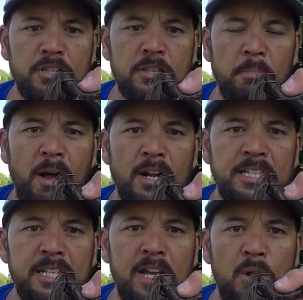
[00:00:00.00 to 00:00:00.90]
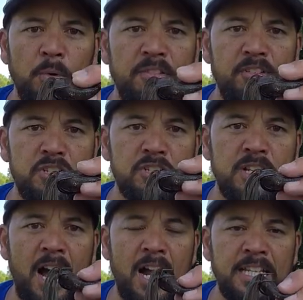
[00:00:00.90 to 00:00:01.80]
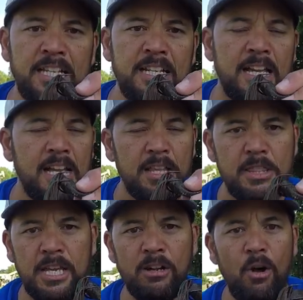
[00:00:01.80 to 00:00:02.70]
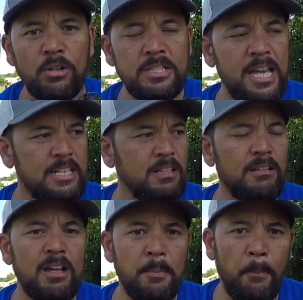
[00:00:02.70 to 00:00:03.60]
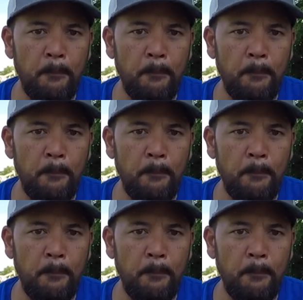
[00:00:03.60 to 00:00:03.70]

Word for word: of the body when the fish has got it. It all takes a lot of